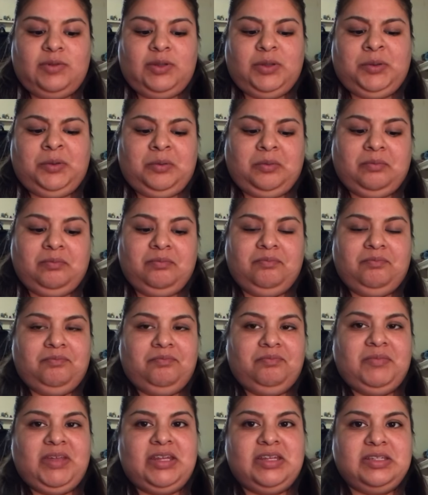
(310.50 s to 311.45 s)
Ooh,
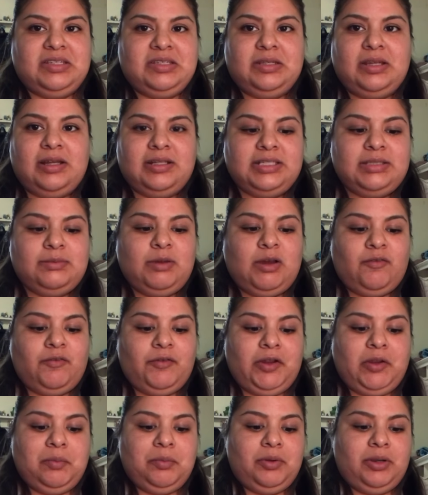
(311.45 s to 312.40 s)
that does not smell
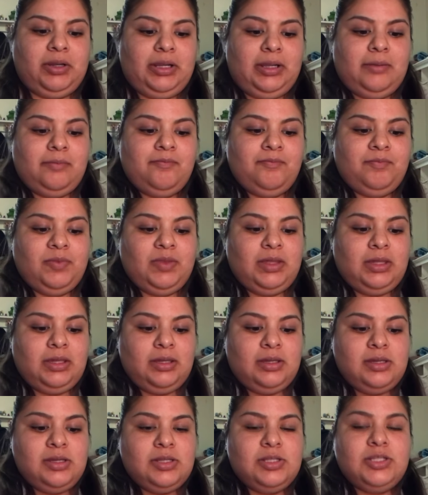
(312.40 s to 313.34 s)
very pretty.
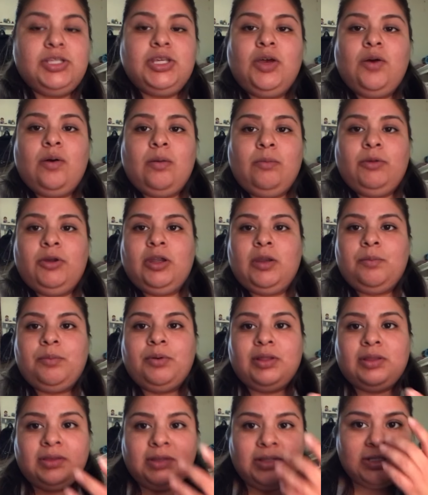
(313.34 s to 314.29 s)
So I'm going to
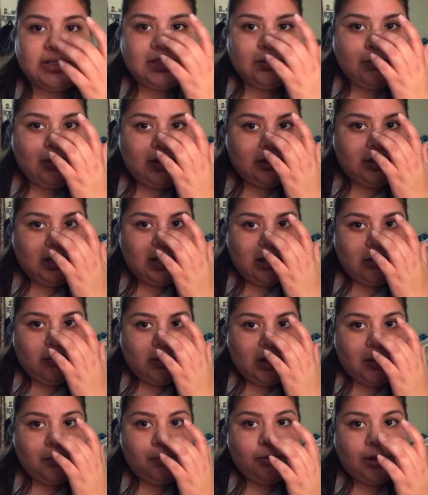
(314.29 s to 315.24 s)
put this mainly in
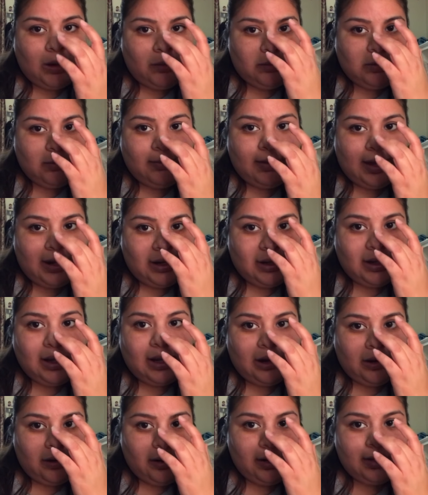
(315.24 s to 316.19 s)
my problematic
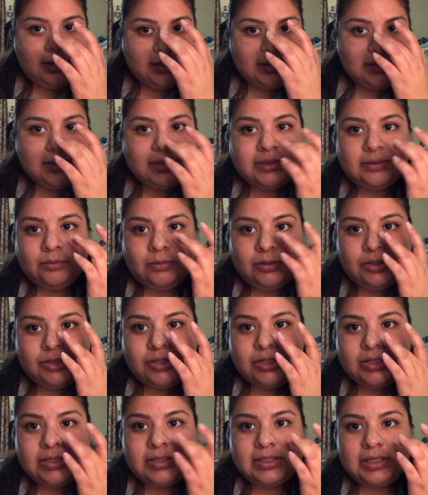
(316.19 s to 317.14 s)
areas,
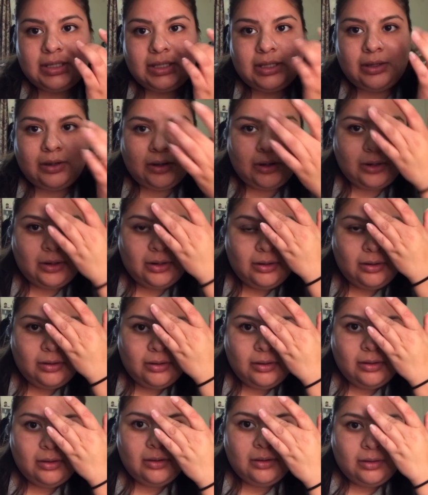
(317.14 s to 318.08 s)
which is here,
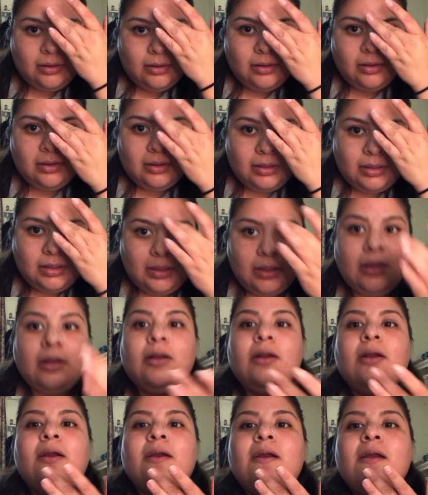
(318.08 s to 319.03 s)

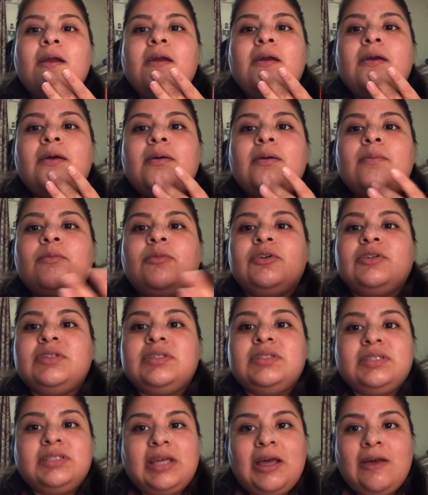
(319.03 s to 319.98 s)
here,
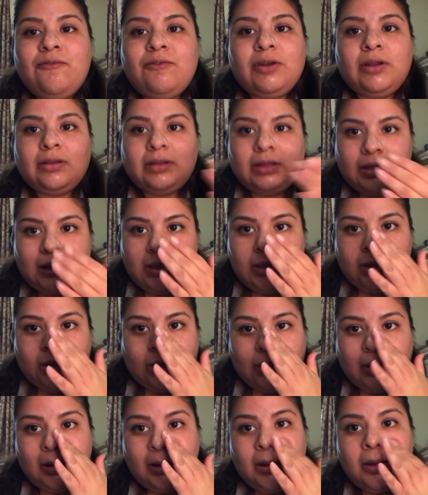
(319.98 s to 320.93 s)
most definitely
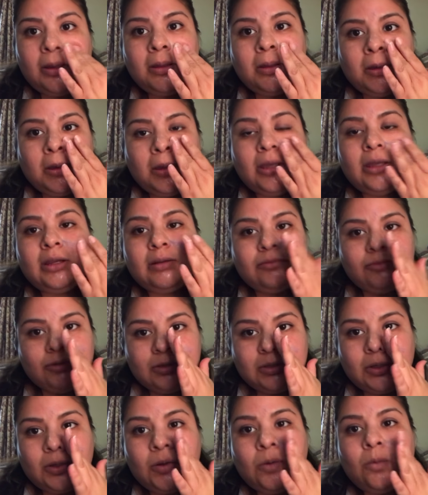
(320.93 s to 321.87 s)
here, and I'm
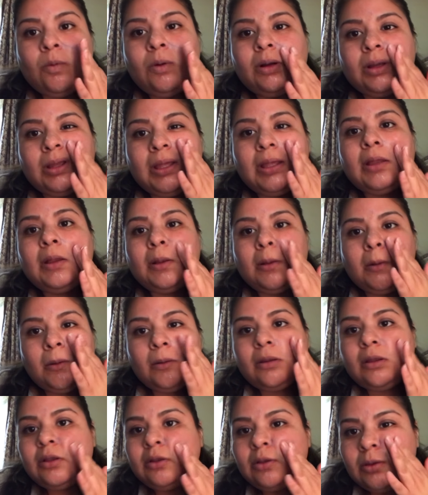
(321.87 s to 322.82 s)
just going to work it
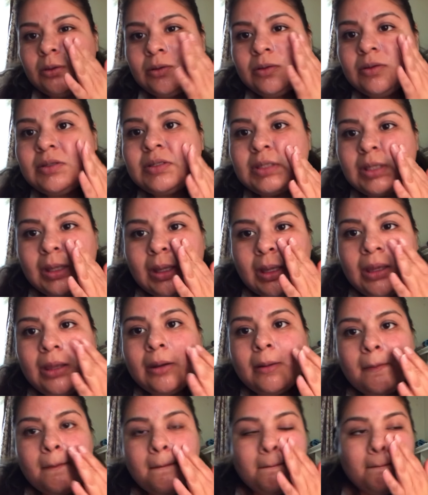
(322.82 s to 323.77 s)
into the
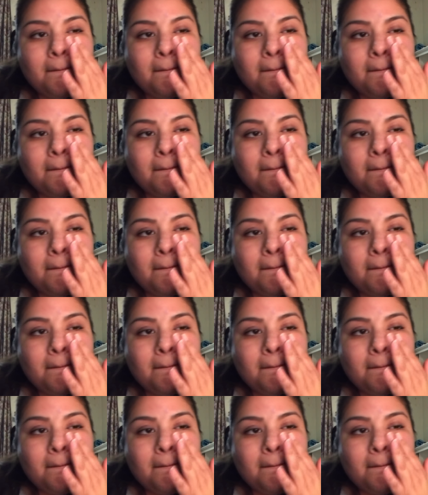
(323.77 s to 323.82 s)
skin.